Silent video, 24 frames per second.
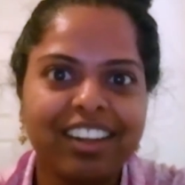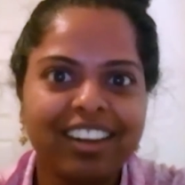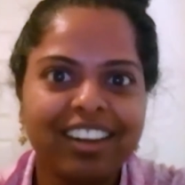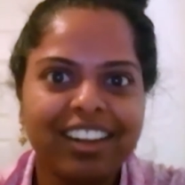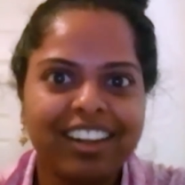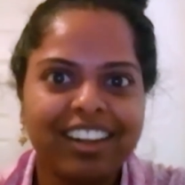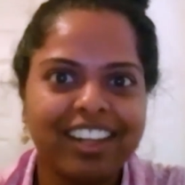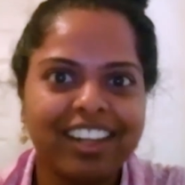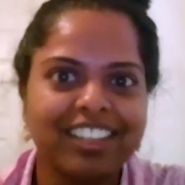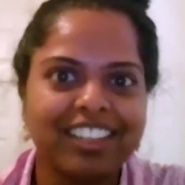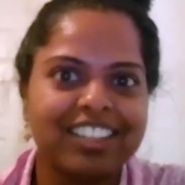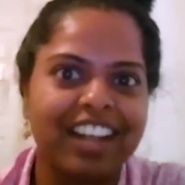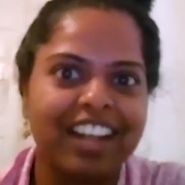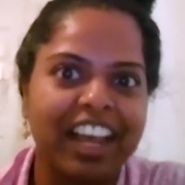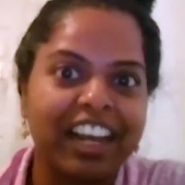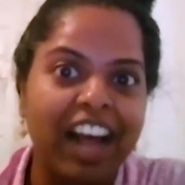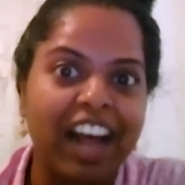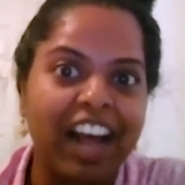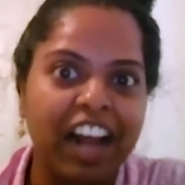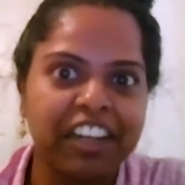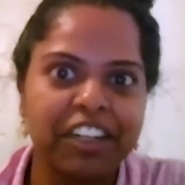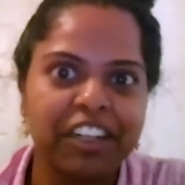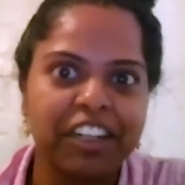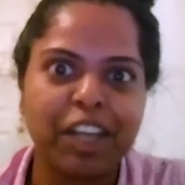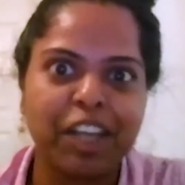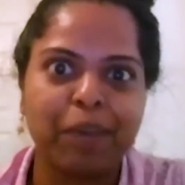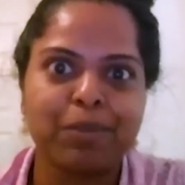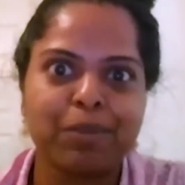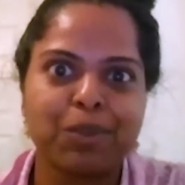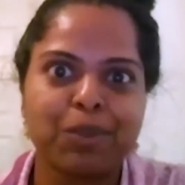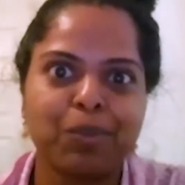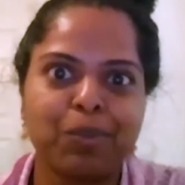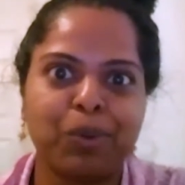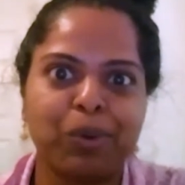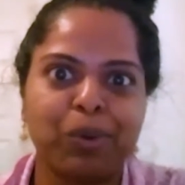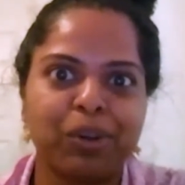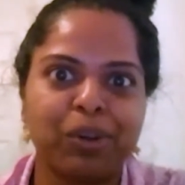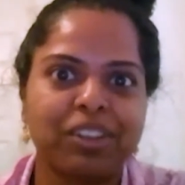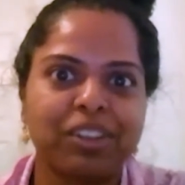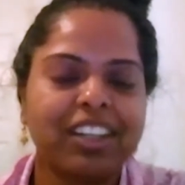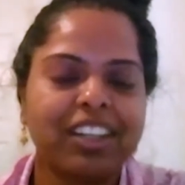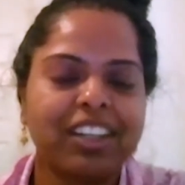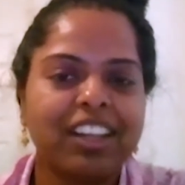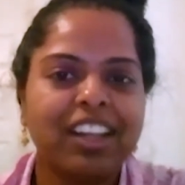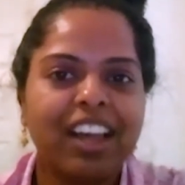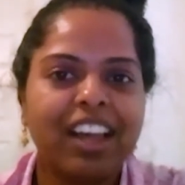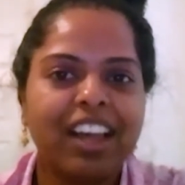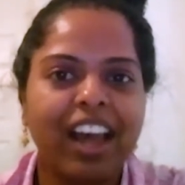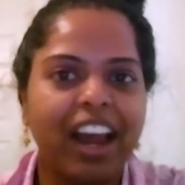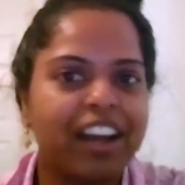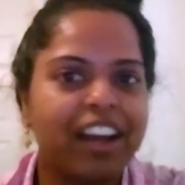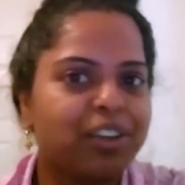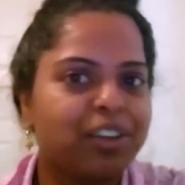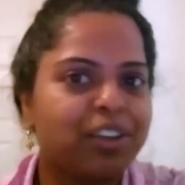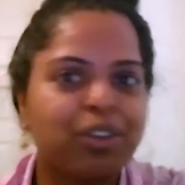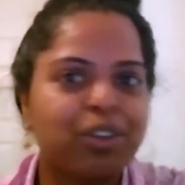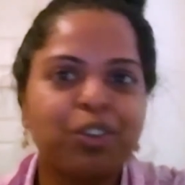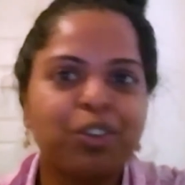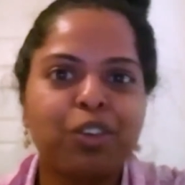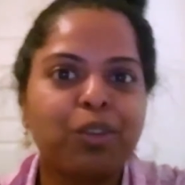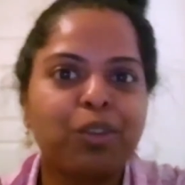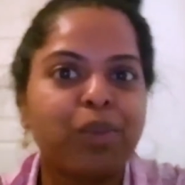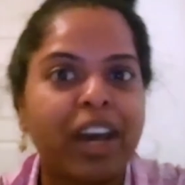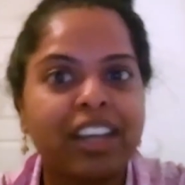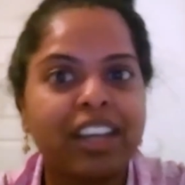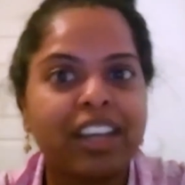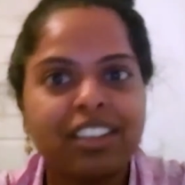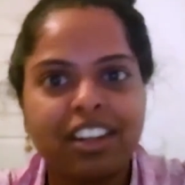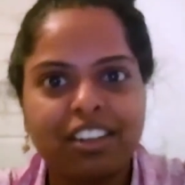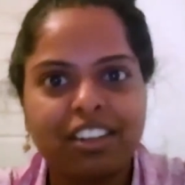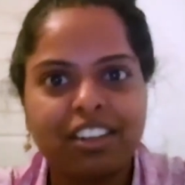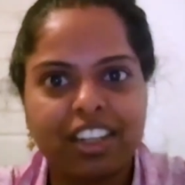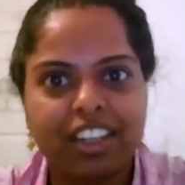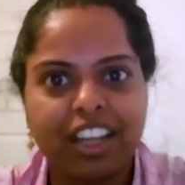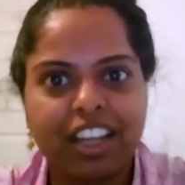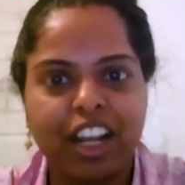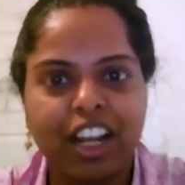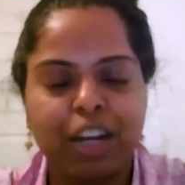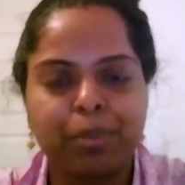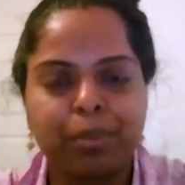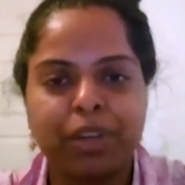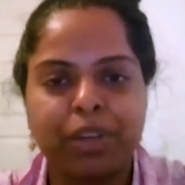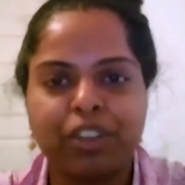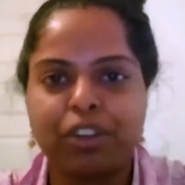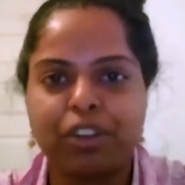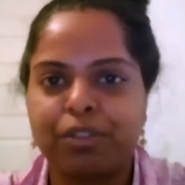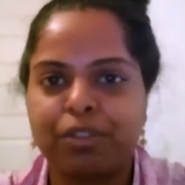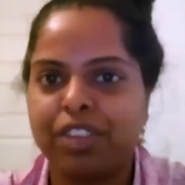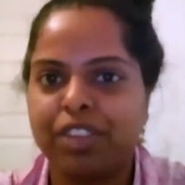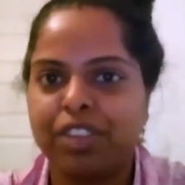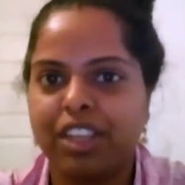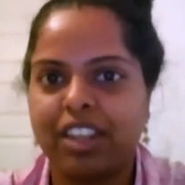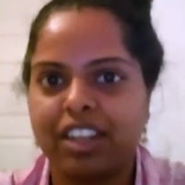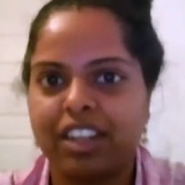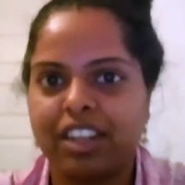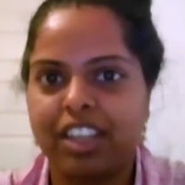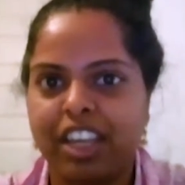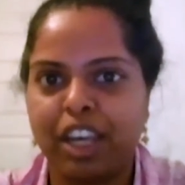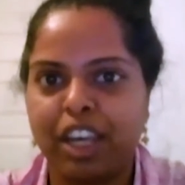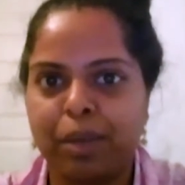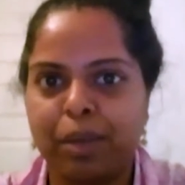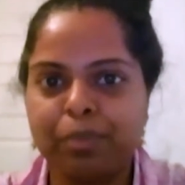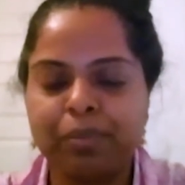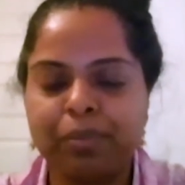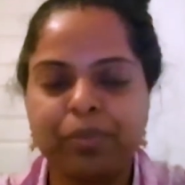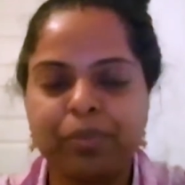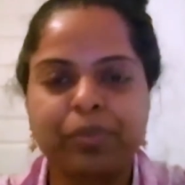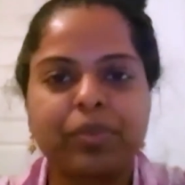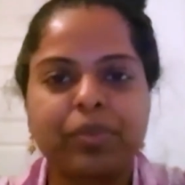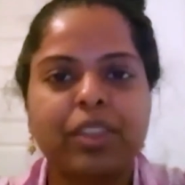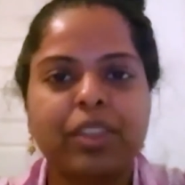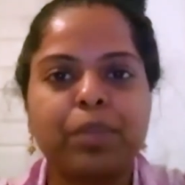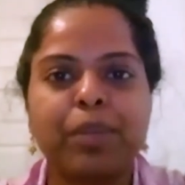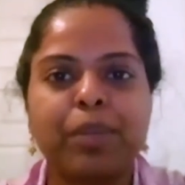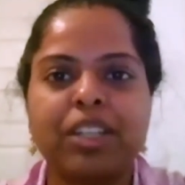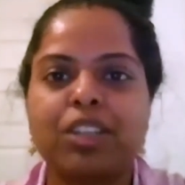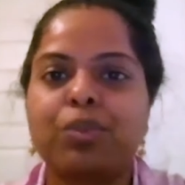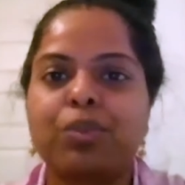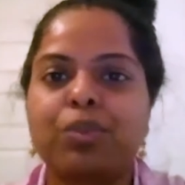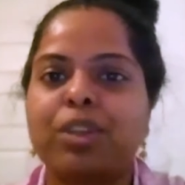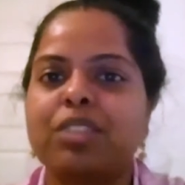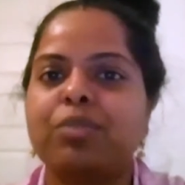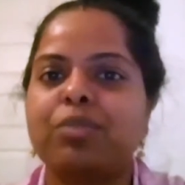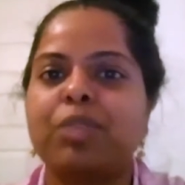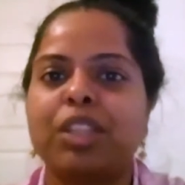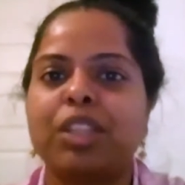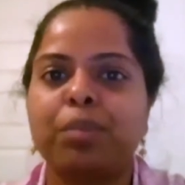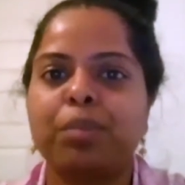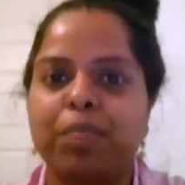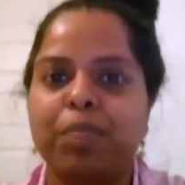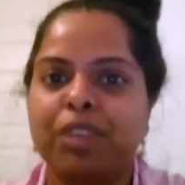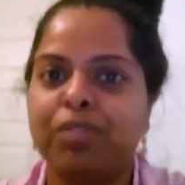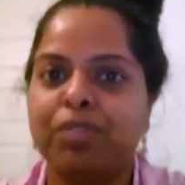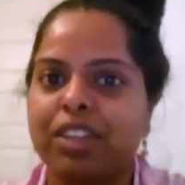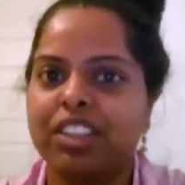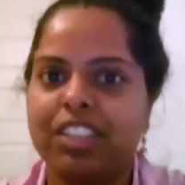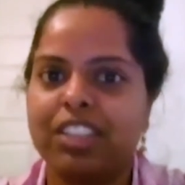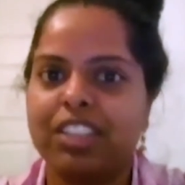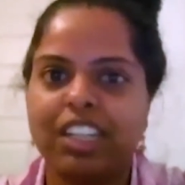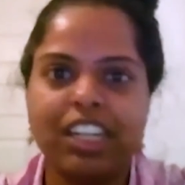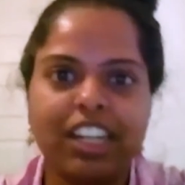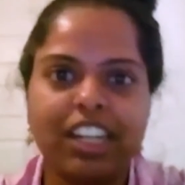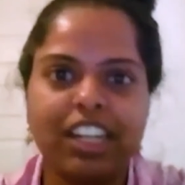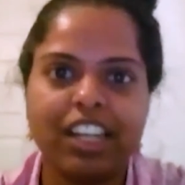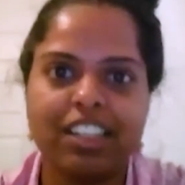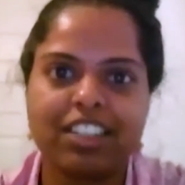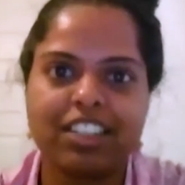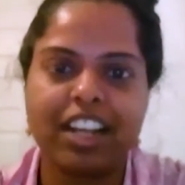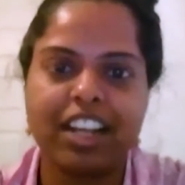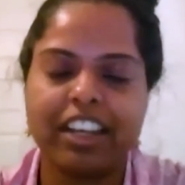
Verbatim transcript: it's like hundred times more. I don't know why that element of fear came, but it was with me for three days.